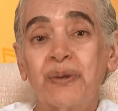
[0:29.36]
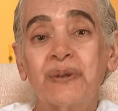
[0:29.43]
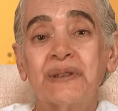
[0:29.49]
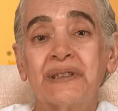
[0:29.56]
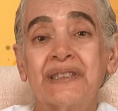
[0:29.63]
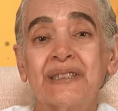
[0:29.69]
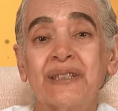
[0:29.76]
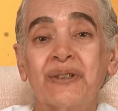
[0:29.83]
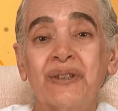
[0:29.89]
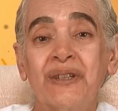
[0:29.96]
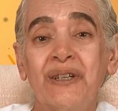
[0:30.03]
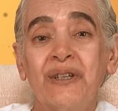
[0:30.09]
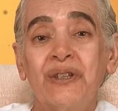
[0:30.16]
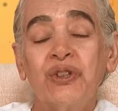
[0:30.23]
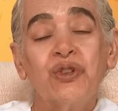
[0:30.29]
also
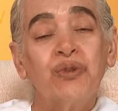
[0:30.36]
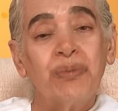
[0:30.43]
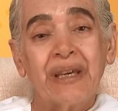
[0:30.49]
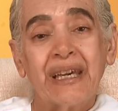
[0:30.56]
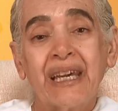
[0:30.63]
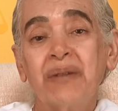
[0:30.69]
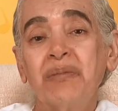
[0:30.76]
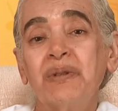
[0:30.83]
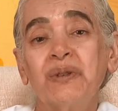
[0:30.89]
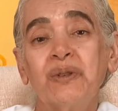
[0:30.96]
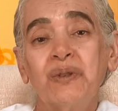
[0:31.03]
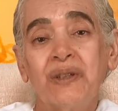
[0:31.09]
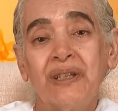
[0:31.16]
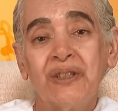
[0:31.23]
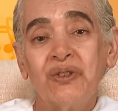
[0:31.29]
you'll be
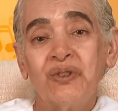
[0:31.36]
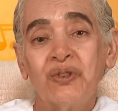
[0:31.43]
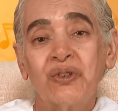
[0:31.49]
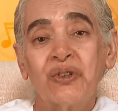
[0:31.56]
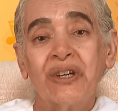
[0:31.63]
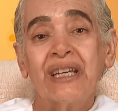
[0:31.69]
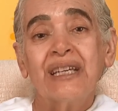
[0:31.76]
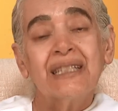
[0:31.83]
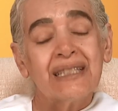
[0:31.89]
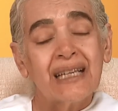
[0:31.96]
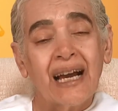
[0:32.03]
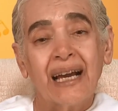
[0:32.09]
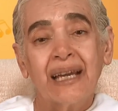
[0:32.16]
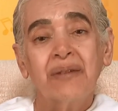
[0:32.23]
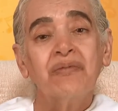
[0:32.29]
able to enjoy
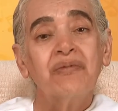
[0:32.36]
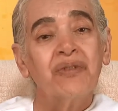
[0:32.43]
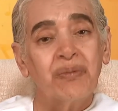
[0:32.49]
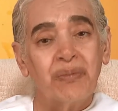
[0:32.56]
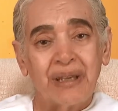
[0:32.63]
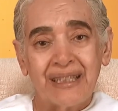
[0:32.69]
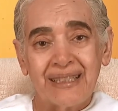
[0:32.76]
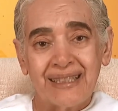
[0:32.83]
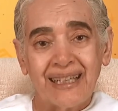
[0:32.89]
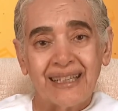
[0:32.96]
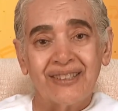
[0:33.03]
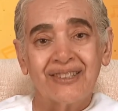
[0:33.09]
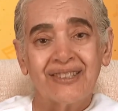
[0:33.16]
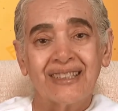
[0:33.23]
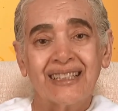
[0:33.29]
time for
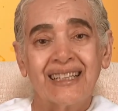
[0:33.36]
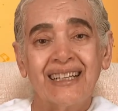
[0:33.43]
meditation.